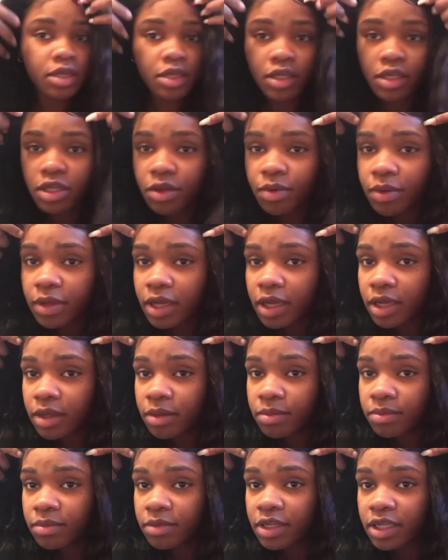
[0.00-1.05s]
So it
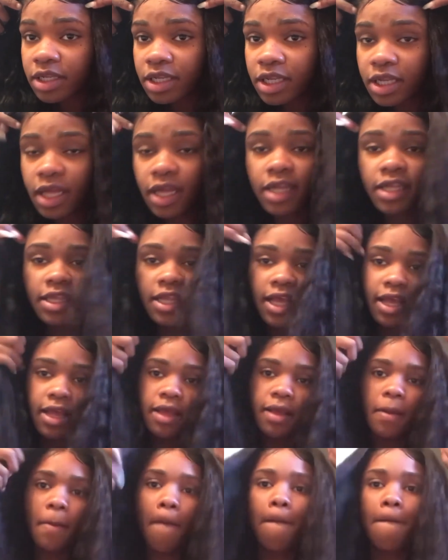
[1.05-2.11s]
comes to like that,
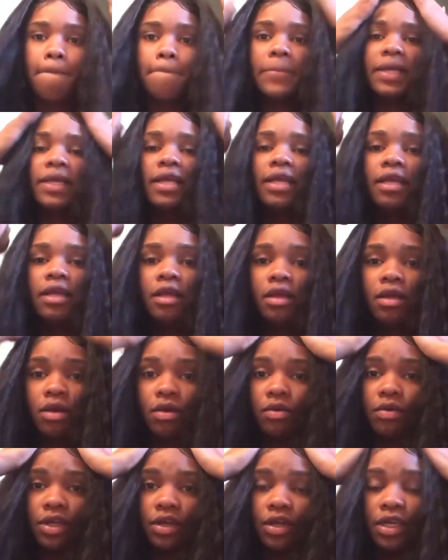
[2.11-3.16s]
but when
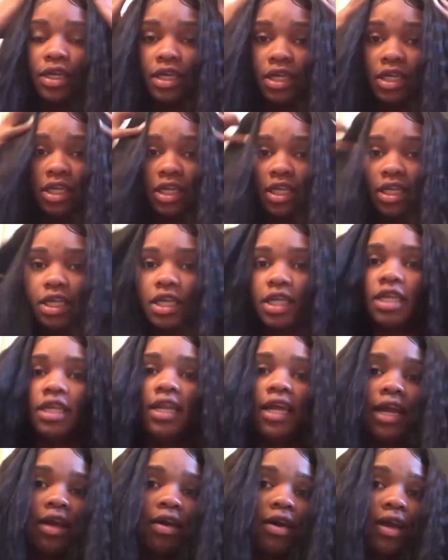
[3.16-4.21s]
your hair is laid down,
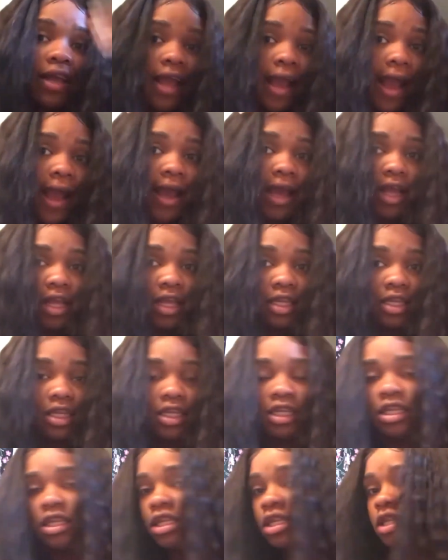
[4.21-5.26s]
it hides
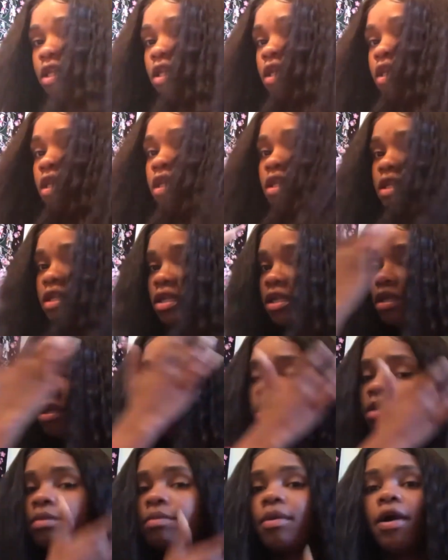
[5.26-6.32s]
this
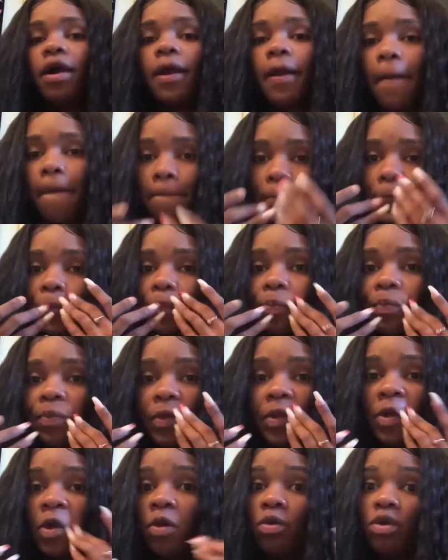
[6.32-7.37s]
part,
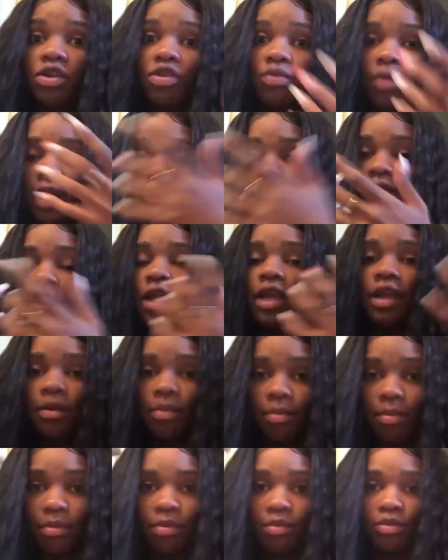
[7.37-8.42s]
which is why you can't
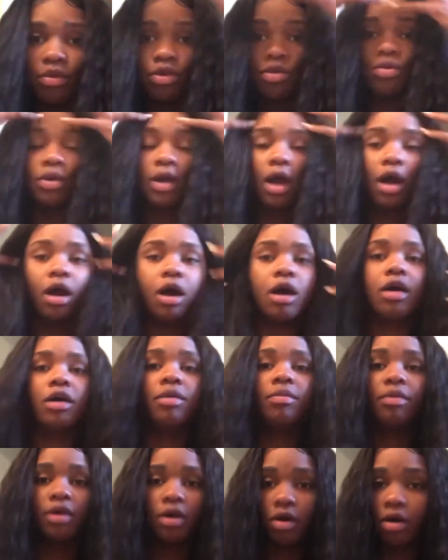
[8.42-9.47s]
do it all up
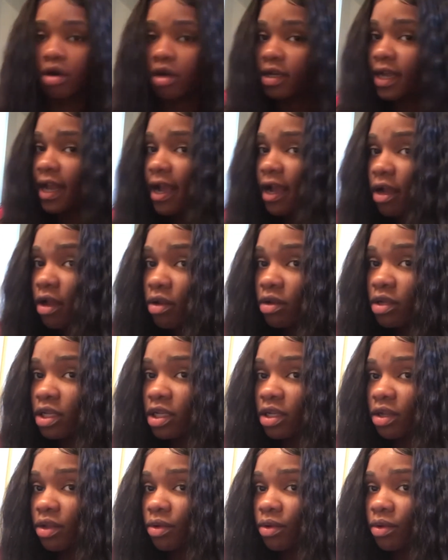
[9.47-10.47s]
and all down. So